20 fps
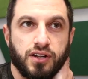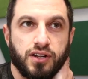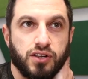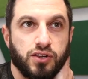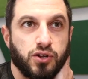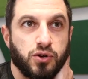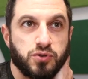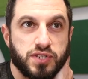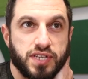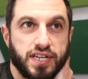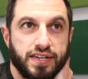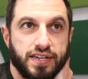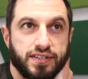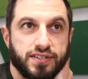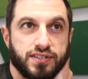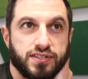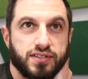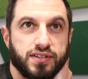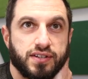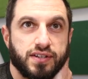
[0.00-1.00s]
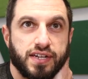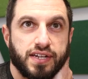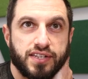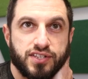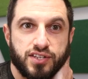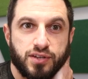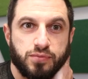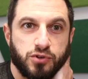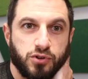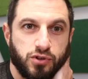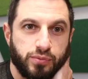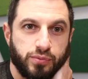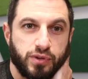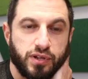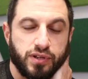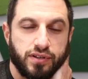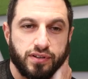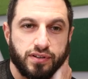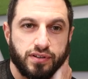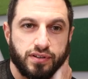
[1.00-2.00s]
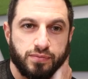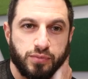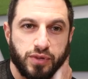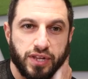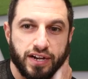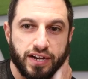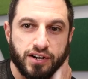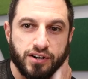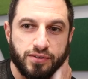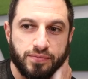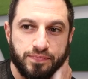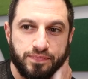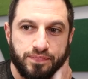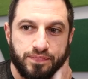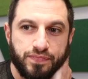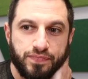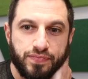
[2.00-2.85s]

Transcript: a low stakes heads up no limit player